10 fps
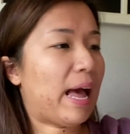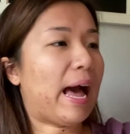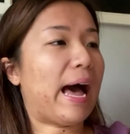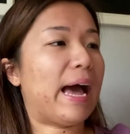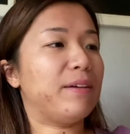
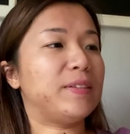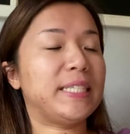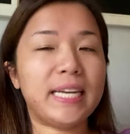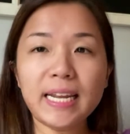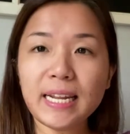I've
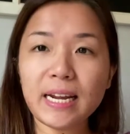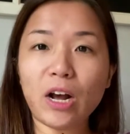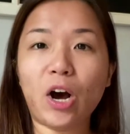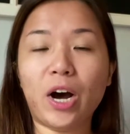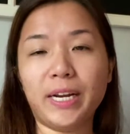seen it
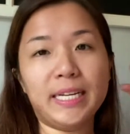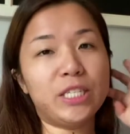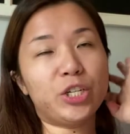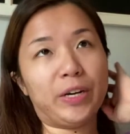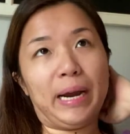on
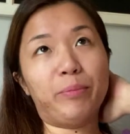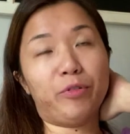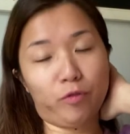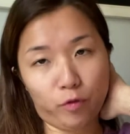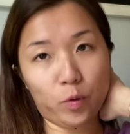Instagram
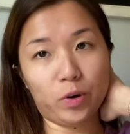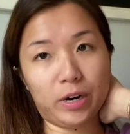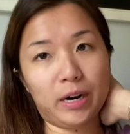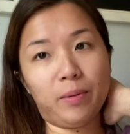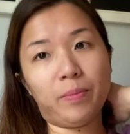
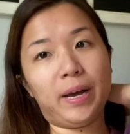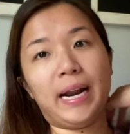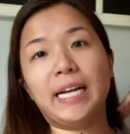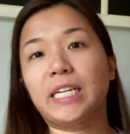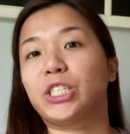before, but
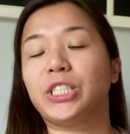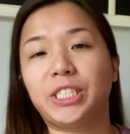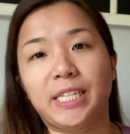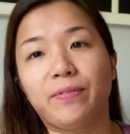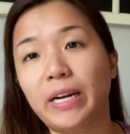I actually
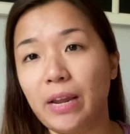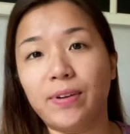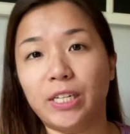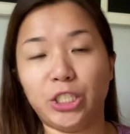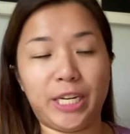just never gave
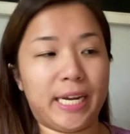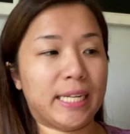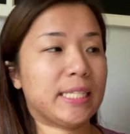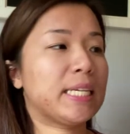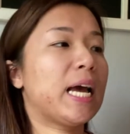it a
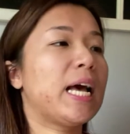chance.